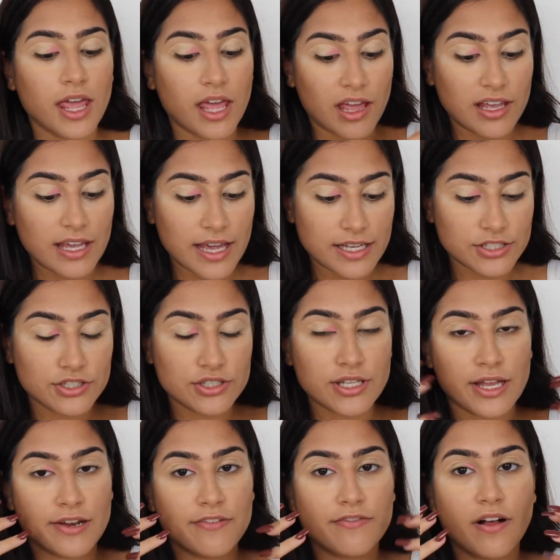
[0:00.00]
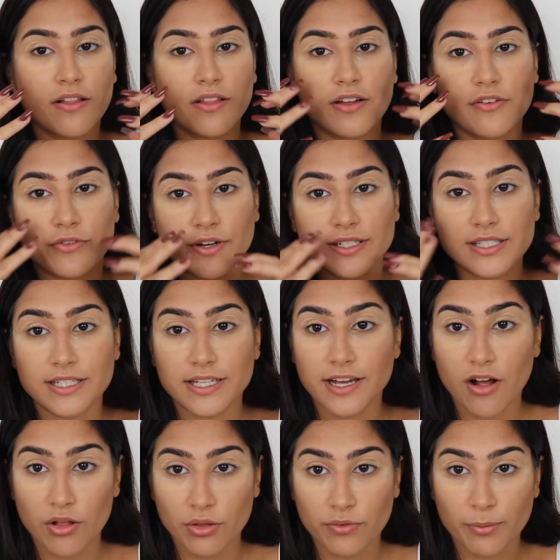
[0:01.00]
in case there's any fallout, for it to
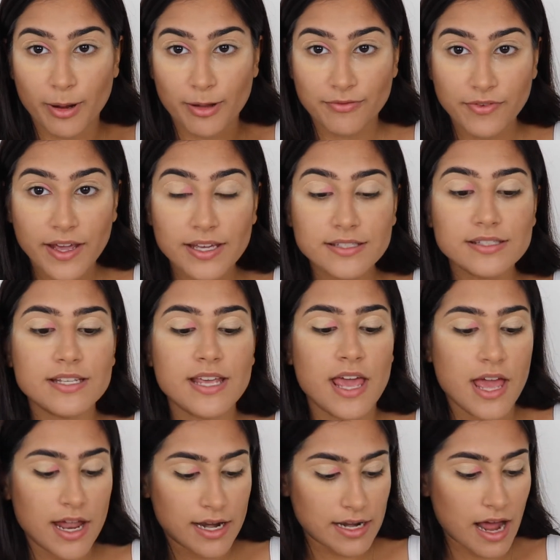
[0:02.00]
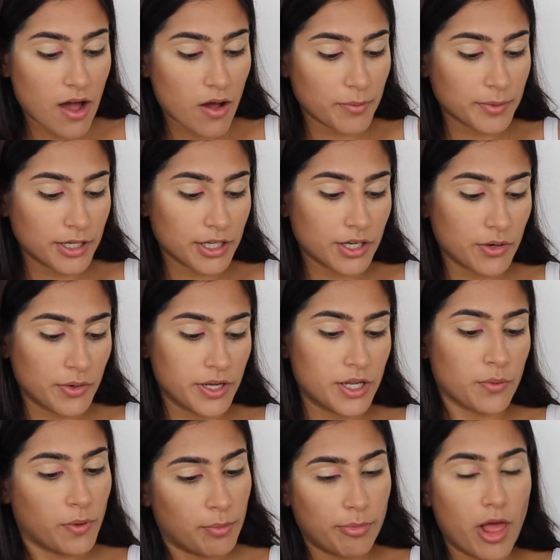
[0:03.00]
get all over my face. Now I'm going to go
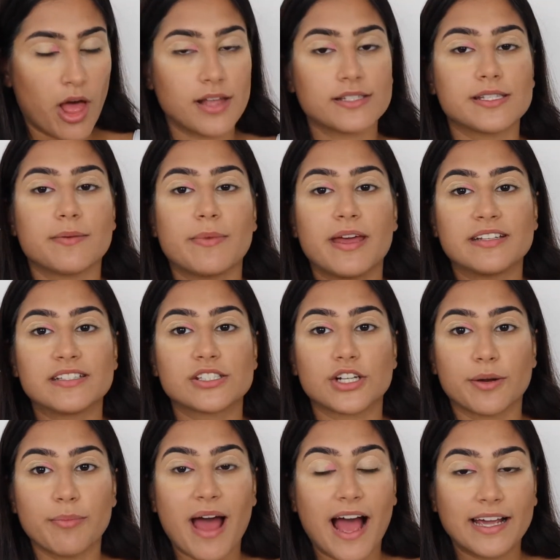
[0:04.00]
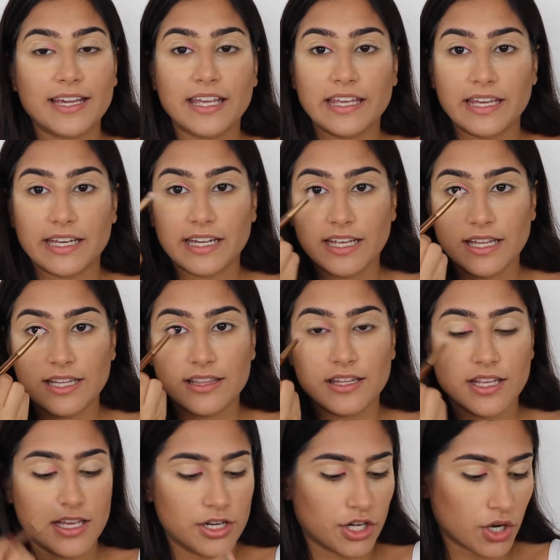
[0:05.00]
in with Blossom and start packing it in
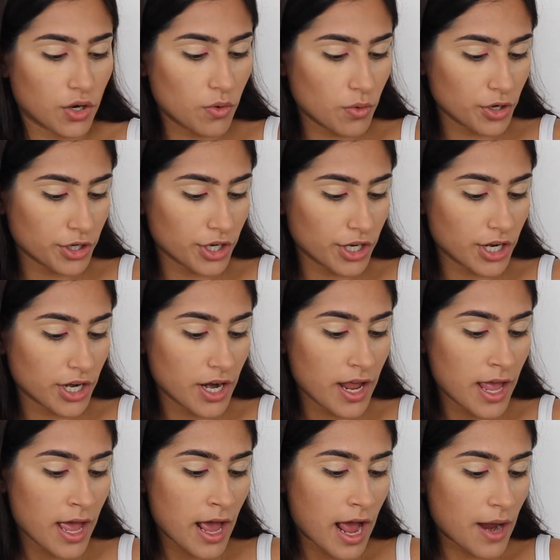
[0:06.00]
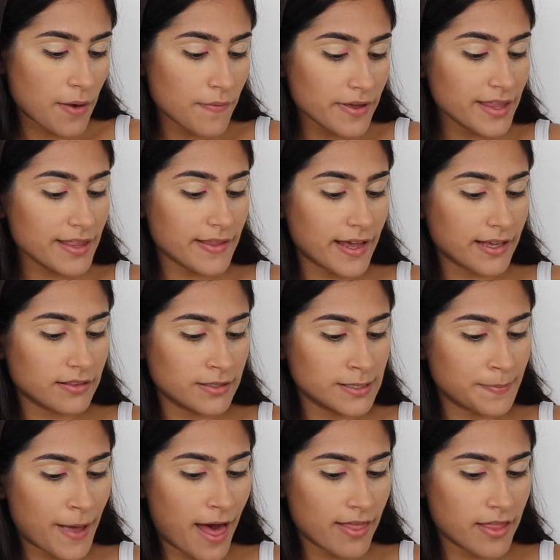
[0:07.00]
the inner corner. I really like
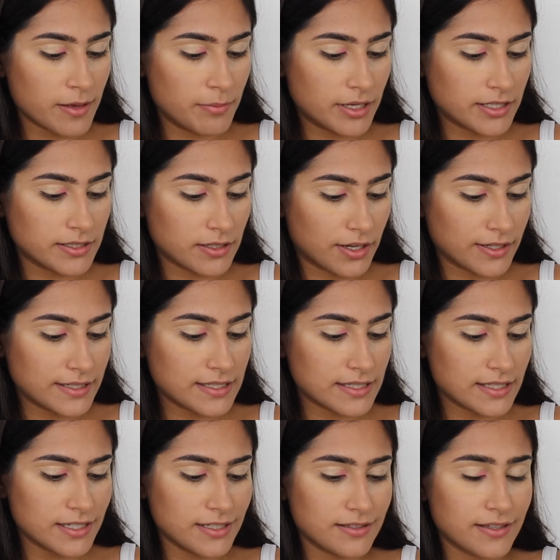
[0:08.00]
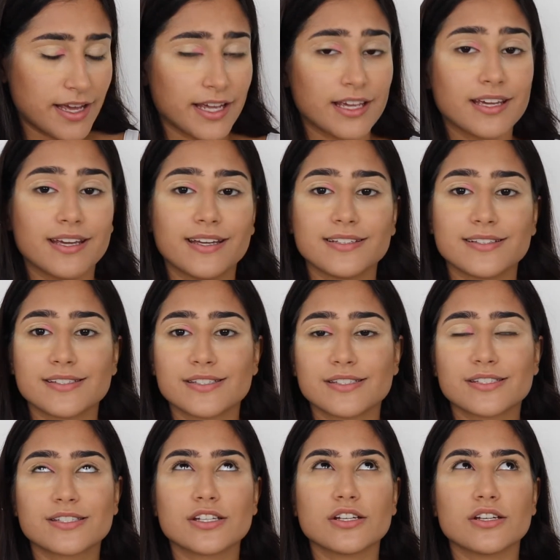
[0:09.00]
this palette because honestly, like,
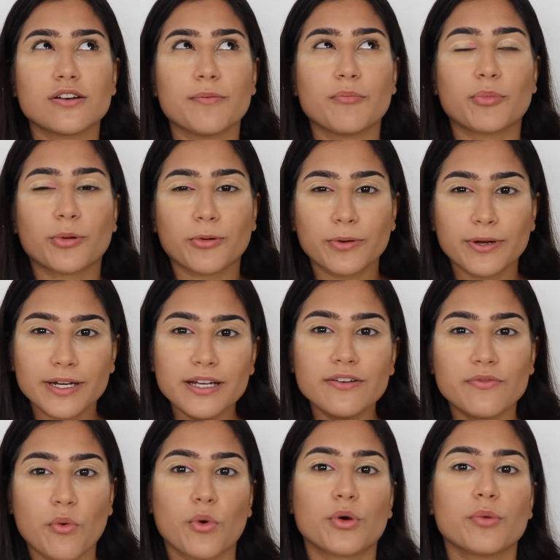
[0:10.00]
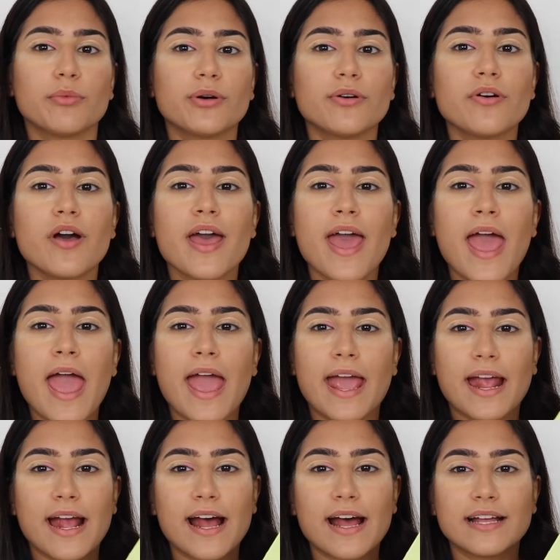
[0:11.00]
it's pretty affordable
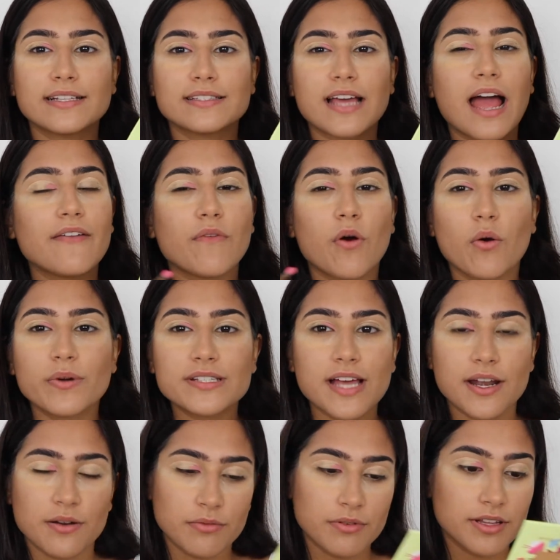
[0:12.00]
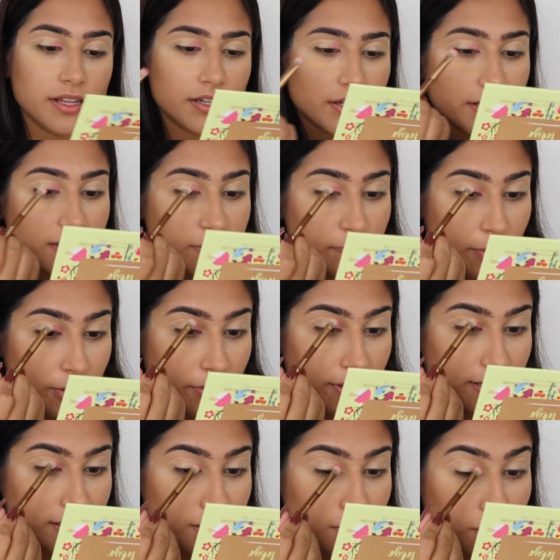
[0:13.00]
and I've always had a really good
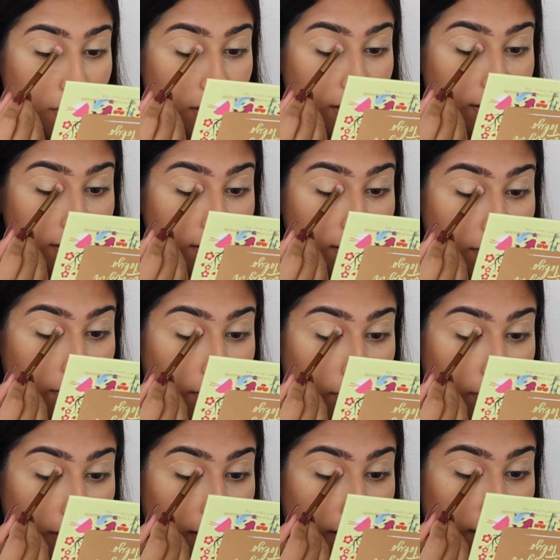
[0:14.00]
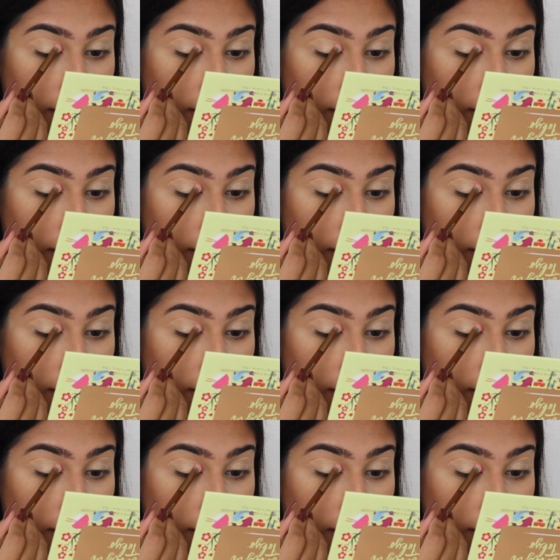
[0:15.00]
experience with it. So